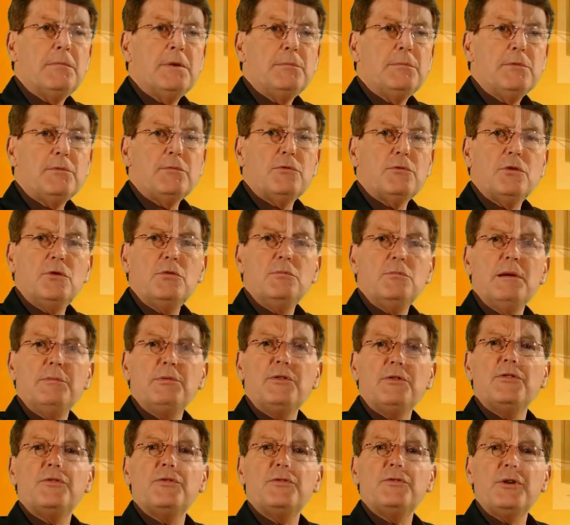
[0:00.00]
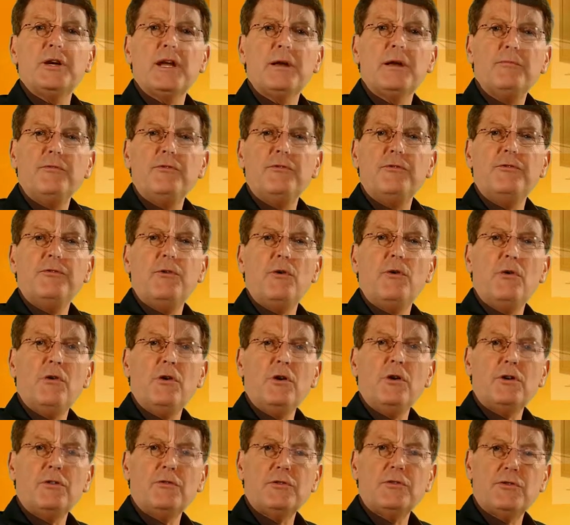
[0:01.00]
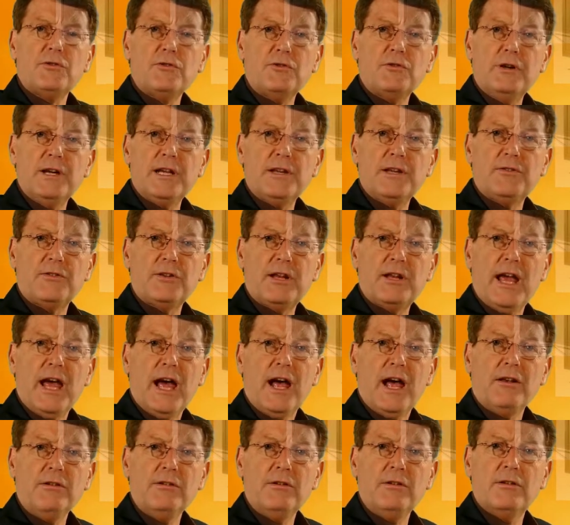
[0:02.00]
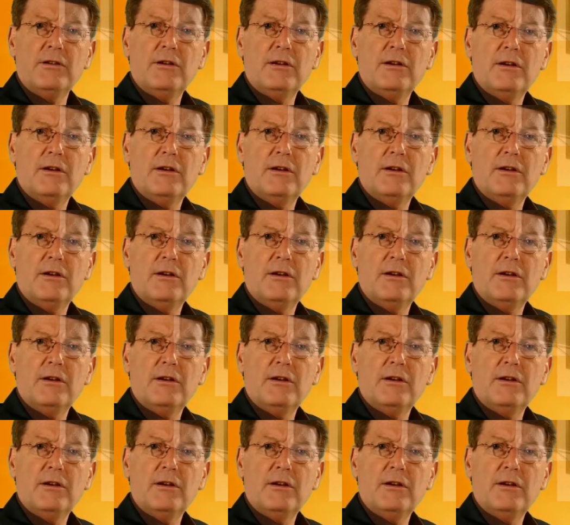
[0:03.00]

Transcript: maybe 2, maybe 3, 4 screens down.